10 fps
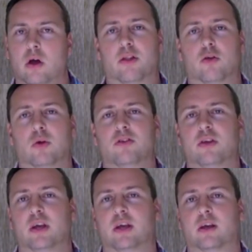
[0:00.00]
Now, there
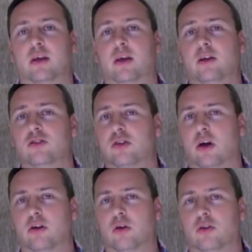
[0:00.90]
was a
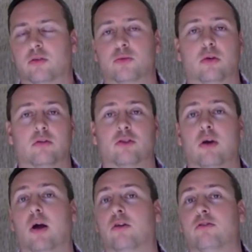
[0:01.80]
Kickstarter or some sort
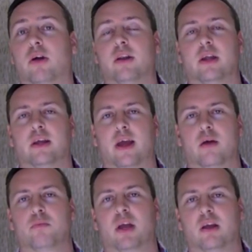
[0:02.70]
of crowdfunding
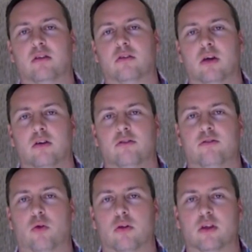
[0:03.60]
campaign
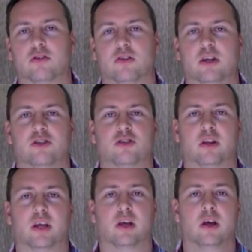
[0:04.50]
for this
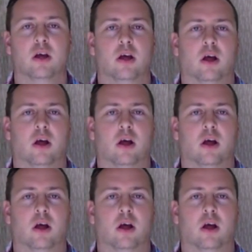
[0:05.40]
initially.